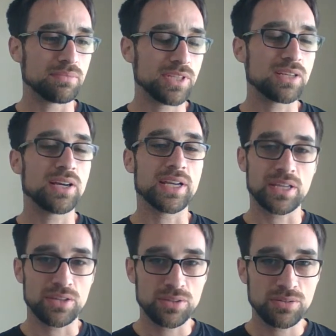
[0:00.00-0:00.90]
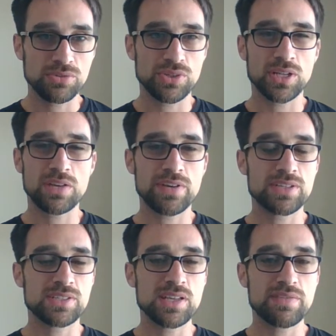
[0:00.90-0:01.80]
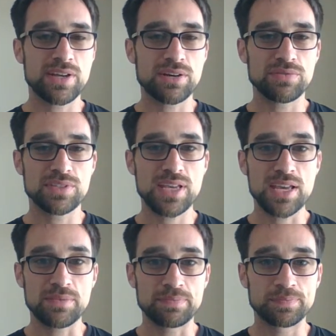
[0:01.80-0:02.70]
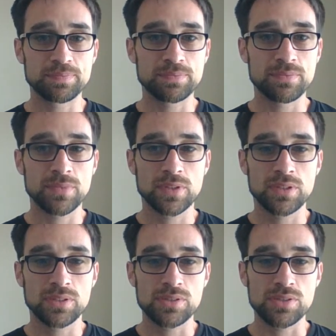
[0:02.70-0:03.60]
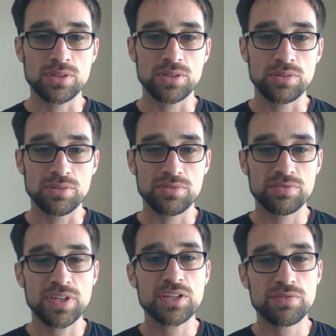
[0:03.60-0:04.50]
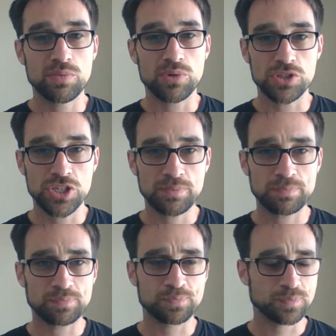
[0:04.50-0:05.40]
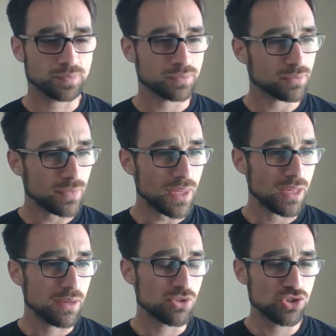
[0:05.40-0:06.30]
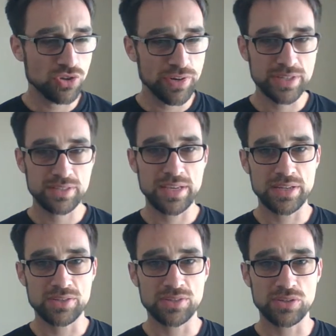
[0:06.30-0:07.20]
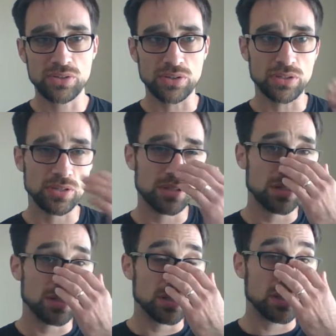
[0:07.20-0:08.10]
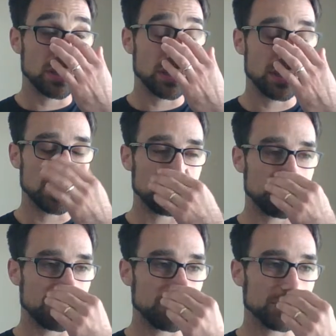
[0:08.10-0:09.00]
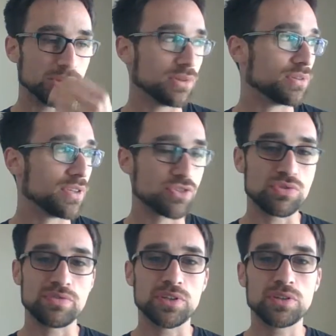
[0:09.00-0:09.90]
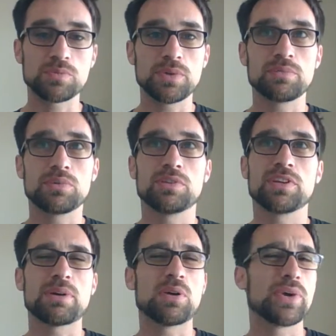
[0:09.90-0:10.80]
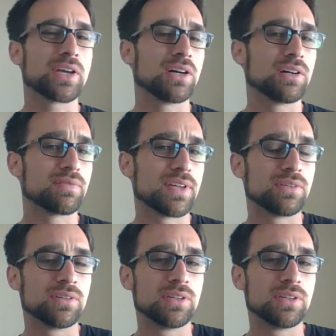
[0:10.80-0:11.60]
Did like it though, so I'm going to give it a 7 out of 10. So thank you for watching. I'm sorry it's taken so long for this review. It's been, I think, about a week and a half now,